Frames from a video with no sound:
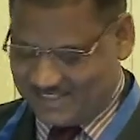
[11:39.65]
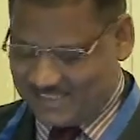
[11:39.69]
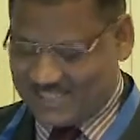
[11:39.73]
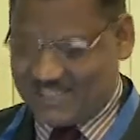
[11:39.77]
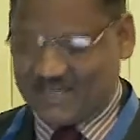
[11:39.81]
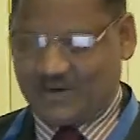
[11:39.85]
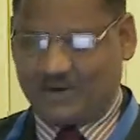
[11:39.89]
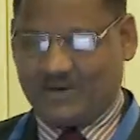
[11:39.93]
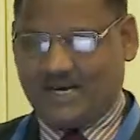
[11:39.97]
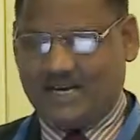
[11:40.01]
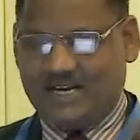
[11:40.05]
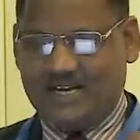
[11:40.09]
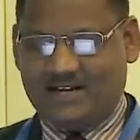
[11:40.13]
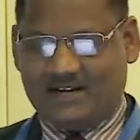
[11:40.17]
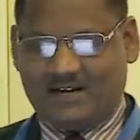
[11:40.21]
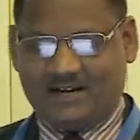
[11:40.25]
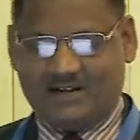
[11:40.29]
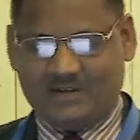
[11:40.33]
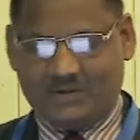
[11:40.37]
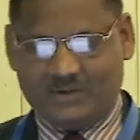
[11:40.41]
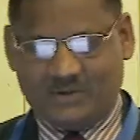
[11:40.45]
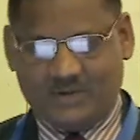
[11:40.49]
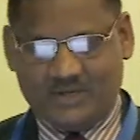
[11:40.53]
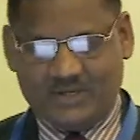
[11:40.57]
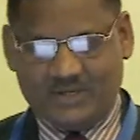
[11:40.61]
Anyhow, I'll
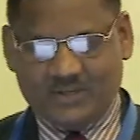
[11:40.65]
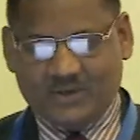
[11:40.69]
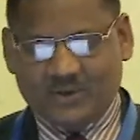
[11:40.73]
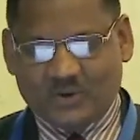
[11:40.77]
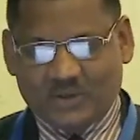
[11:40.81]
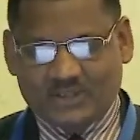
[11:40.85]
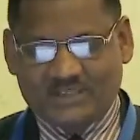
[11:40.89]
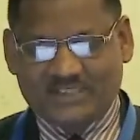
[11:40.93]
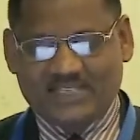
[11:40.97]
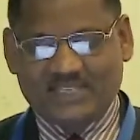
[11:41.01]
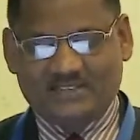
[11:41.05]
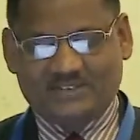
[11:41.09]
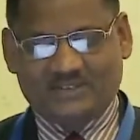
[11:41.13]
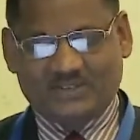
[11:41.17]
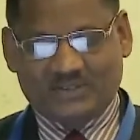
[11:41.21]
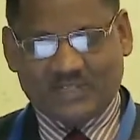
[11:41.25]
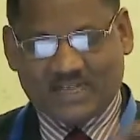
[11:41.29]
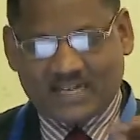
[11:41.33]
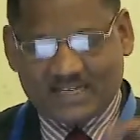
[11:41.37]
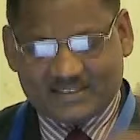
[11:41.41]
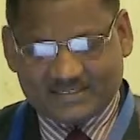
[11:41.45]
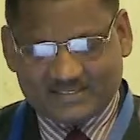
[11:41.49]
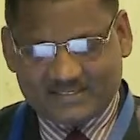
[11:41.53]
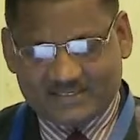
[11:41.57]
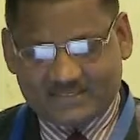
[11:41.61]
not go into the whole thing. So
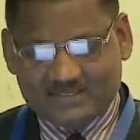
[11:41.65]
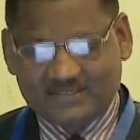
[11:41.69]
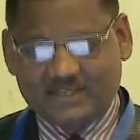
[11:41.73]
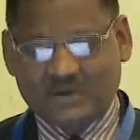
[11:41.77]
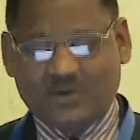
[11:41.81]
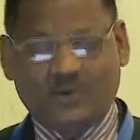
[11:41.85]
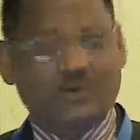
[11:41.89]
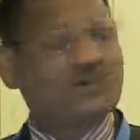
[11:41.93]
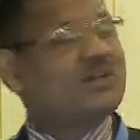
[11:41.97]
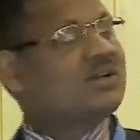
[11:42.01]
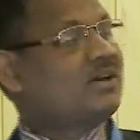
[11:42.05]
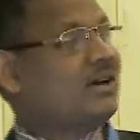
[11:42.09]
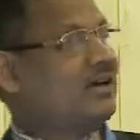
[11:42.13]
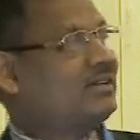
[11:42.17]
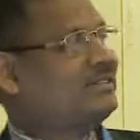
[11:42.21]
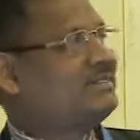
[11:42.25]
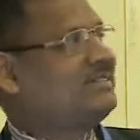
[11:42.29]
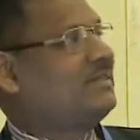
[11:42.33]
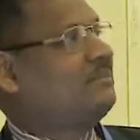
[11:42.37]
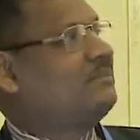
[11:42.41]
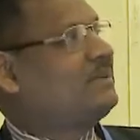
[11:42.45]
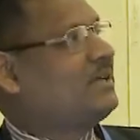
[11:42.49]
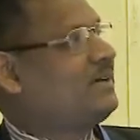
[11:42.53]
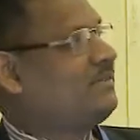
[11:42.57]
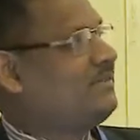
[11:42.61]
that's the whole
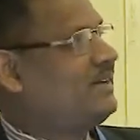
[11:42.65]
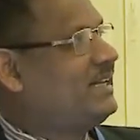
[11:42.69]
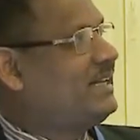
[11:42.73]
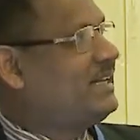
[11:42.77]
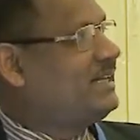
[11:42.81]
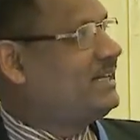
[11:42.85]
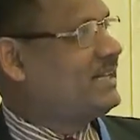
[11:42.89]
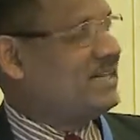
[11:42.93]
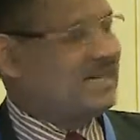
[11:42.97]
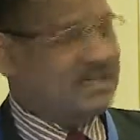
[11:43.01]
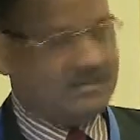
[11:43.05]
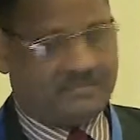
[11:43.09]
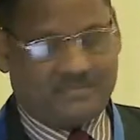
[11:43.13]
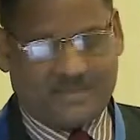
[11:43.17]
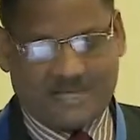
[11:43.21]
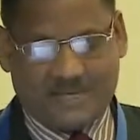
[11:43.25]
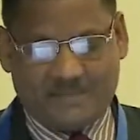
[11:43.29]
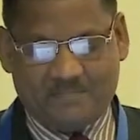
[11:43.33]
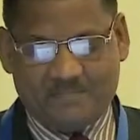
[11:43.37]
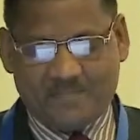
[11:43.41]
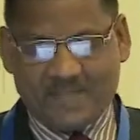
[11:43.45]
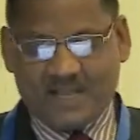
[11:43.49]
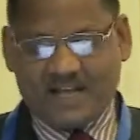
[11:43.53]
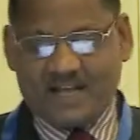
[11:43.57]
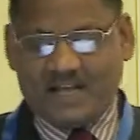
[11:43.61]
concept of Lean
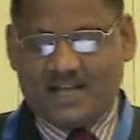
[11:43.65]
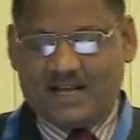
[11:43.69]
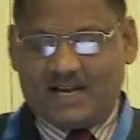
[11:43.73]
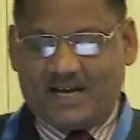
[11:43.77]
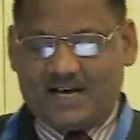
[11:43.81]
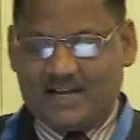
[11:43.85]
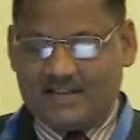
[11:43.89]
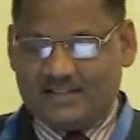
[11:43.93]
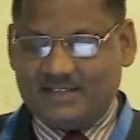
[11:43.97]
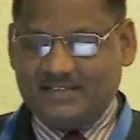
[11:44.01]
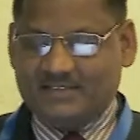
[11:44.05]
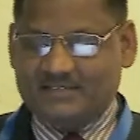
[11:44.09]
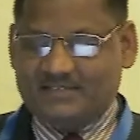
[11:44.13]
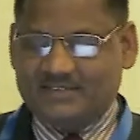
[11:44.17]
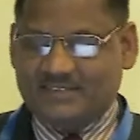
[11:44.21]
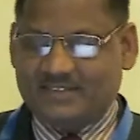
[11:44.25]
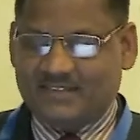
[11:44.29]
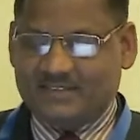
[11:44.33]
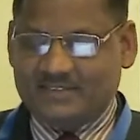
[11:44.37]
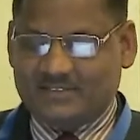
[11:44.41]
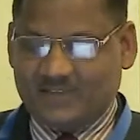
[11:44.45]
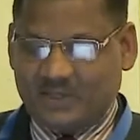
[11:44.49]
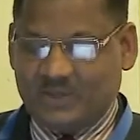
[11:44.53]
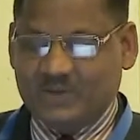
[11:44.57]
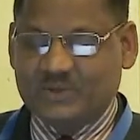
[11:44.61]
ERP, this
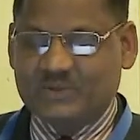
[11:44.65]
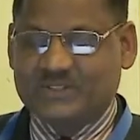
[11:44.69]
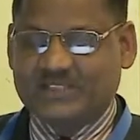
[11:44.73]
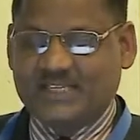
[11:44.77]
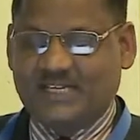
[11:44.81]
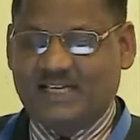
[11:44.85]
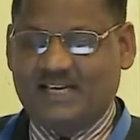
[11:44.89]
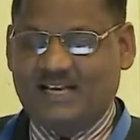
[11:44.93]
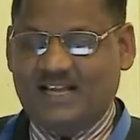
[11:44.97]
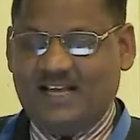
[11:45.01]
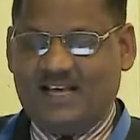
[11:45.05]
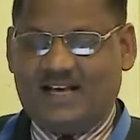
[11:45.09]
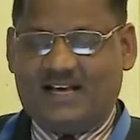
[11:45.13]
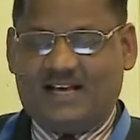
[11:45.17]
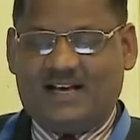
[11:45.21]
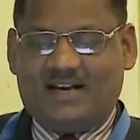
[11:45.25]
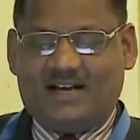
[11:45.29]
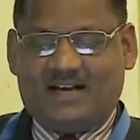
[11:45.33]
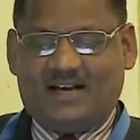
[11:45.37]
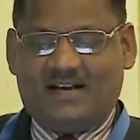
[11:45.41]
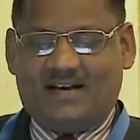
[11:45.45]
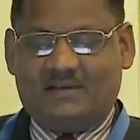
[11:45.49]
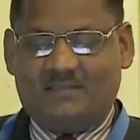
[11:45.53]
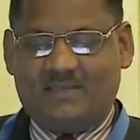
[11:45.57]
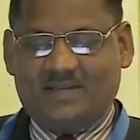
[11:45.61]
solution,
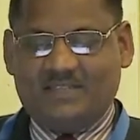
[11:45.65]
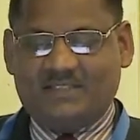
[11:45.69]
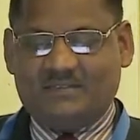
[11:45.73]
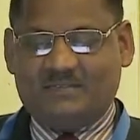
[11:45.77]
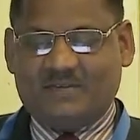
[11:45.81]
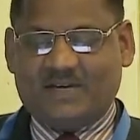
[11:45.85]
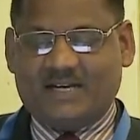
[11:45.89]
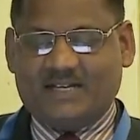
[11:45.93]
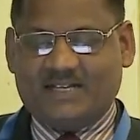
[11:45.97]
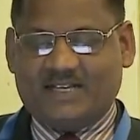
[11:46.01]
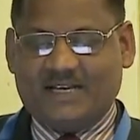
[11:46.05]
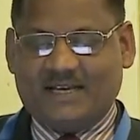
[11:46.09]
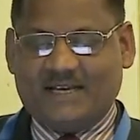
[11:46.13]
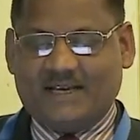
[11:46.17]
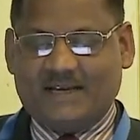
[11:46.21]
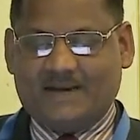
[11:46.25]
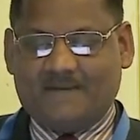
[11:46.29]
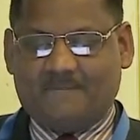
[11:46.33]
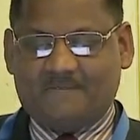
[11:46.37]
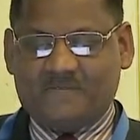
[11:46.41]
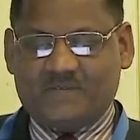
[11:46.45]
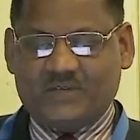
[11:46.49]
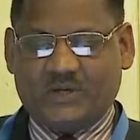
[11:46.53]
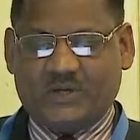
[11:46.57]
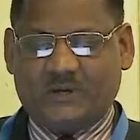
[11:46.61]
benchmarking
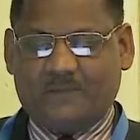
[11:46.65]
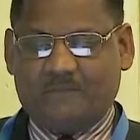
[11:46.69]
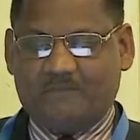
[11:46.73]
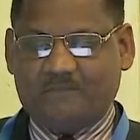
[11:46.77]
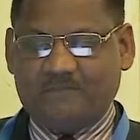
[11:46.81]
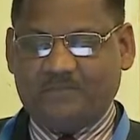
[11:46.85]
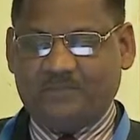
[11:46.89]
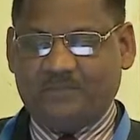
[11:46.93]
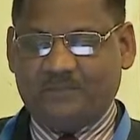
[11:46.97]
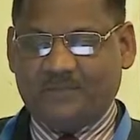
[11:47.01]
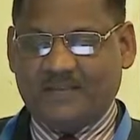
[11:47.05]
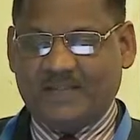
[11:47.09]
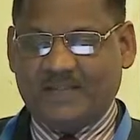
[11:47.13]
it. So